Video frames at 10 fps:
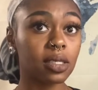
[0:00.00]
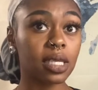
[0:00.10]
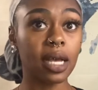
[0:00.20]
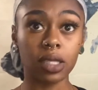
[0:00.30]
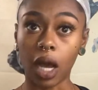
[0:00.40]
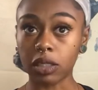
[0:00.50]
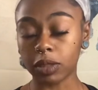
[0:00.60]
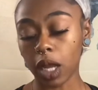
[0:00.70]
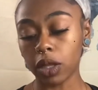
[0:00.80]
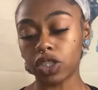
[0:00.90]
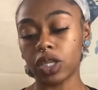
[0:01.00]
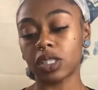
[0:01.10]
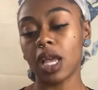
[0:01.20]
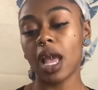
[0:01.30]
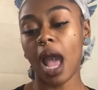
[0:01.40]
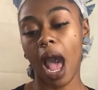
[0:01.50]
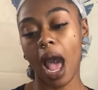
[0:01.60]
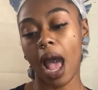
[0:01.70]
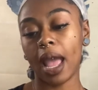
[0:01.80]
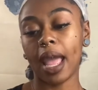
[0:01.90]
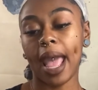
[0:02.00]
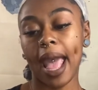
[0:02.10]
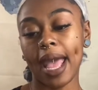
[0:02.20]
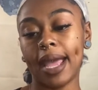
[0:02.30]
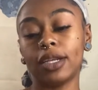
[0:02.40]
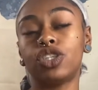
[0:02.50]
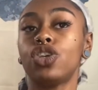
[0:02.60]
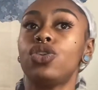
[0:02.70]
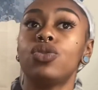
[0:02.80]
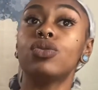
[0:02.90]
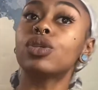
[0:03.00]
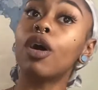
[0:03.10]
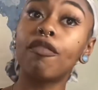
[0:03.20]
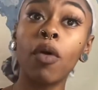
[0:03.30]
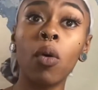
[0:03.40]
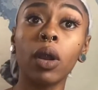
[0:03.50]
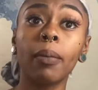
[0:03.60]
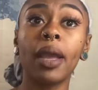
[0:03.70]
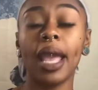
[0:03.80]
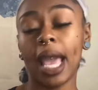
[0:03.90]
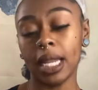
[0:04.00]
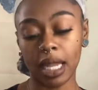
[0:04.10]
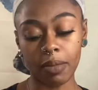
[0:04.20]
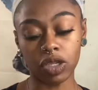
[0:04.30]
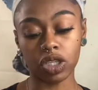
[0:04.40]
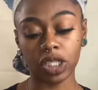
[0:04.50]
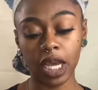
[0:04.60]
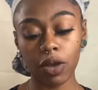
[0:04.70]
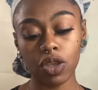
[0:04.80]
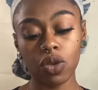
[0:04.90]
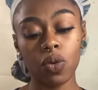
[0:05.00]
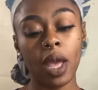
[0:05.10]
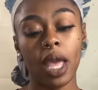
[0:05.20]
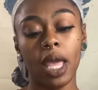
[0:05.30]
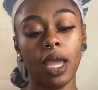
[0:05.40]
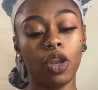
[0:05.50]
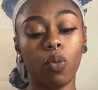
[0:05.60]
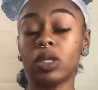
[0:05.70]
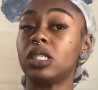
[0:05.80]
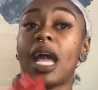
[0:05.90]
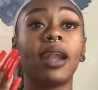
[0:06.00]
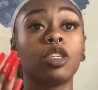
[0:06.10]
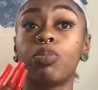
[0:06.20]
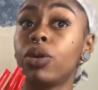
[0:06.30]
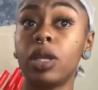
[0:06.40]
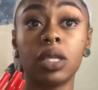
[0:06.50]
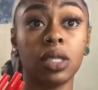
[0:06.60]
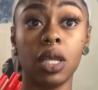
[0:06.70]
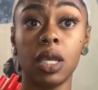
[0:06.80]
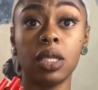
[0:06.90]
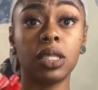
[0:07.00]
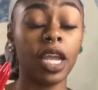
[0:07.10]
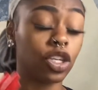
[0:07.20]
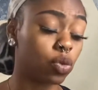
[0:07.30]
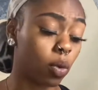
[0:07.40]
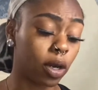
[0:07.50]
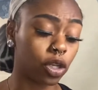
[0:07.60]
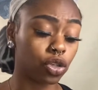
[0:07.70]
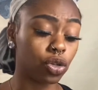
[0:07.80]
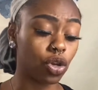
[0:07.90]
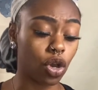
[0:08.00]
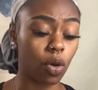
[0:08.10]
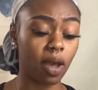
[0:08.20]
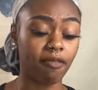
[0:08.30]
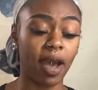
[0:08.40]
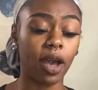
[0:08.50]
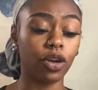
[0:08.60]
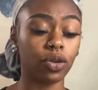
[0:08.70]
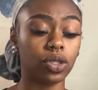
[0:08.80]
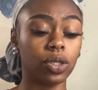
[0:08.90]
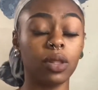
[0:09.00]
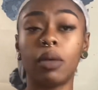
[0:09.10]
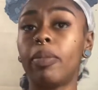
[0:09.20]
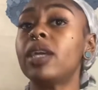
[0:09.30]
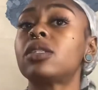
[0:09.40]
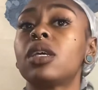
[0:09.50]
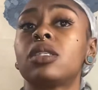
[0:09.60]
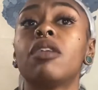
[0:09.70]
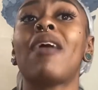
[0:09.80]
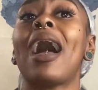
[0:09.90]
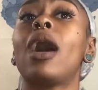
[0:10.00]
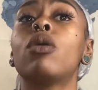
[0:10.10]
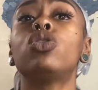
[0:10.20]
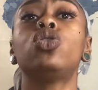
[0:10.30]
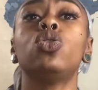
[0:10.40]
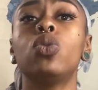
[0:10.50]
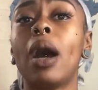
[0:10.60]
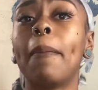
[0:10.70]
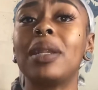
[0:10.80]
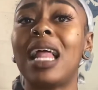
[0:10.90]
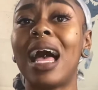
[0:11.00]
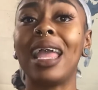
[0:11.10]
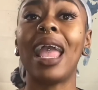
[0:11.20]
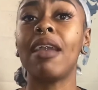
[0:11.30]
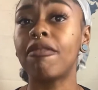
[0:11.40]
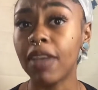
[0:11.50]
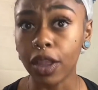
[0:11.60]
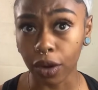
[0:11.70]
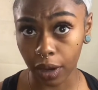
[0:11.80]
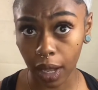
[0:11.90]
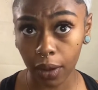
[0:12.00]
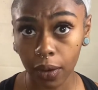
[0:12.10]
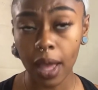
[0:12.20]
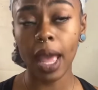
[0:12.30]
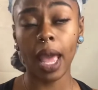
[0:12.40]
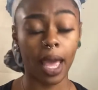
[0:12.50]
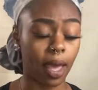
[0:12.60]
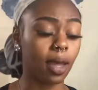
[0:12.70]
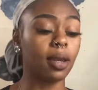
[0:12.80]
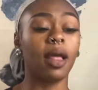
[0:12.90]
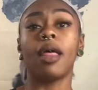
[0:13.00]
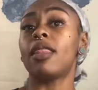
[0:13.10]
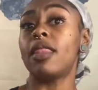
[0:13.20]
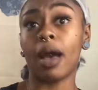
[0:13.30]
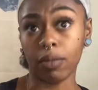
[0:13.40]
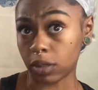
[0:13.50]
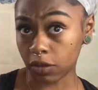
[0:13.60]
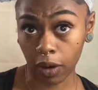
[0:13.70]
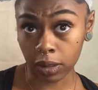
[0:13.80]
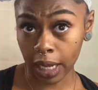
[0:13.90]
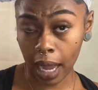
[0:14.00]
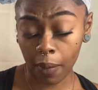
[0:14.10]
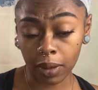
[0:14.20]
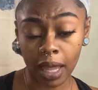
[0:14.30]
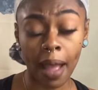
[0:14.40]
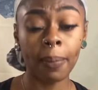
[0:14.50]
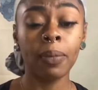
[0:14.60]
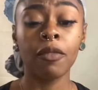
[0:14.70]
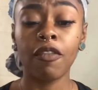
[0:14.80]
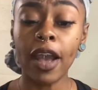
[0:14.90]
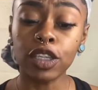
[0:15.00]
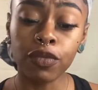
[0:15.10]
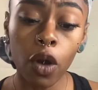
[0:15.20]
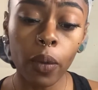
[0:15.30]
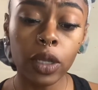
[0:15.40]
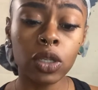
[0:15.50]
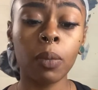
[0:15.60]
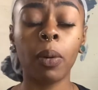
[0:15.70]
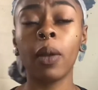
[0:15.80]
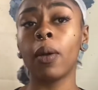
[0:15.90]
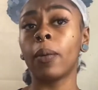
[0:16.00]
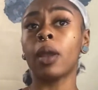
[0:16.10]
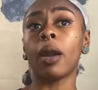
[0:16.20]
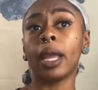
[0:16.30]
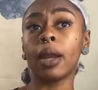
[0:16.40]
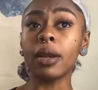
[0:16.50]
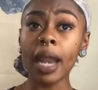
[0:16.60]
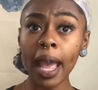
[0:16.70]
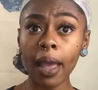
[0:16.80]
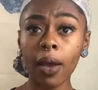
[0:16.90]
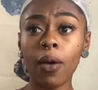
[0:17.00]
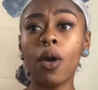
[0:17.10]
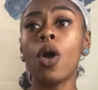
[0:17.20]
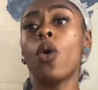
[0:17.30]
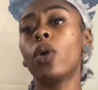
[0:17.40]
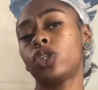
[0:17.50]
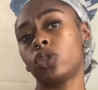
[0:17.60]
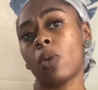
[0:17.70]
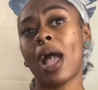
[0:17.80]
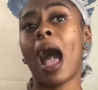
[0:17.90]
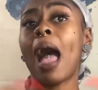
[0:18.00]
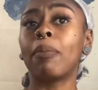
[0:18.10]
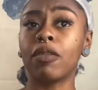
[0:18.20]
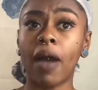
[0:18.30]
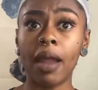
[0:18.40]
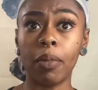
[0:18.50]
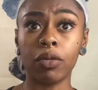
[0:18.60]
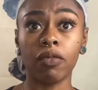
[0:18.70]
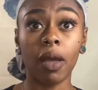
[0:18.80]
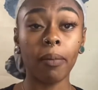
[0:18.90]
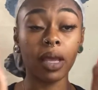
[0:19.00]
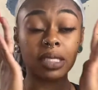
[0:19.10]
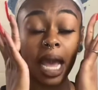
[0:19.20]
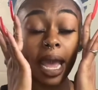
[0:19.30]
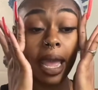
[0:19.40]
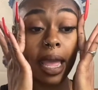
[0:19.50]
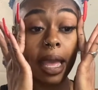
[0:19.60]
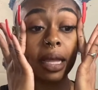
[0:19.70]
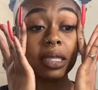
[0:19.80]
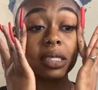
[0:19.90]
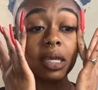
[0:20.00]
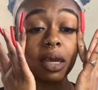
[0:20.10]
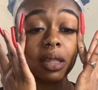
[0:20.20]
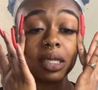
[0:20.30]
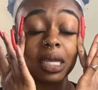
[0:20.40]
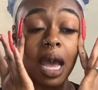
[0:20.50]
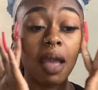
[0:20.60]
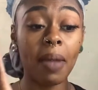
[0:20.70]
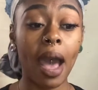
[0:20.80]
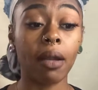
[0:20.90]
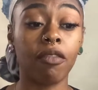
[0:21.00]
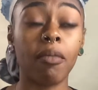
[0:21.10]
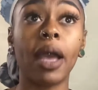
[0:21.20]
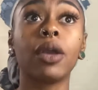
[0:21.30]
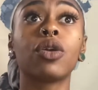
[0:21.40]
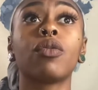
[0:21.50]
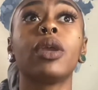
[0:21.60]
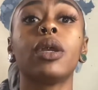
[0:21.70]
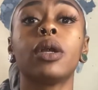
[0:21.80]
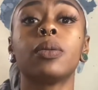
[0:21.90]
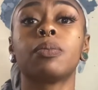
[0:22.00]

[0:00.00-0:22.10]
as a cosmetologist, I had to use a form. And let me just tell you, it was not as pretty as these. They just wanted to know if I understood the basics of how to apply a fingernail. And that was as far as I got with that. Fast forward to the point where we are here now, which is why I provide both of them, because I took the time out of my career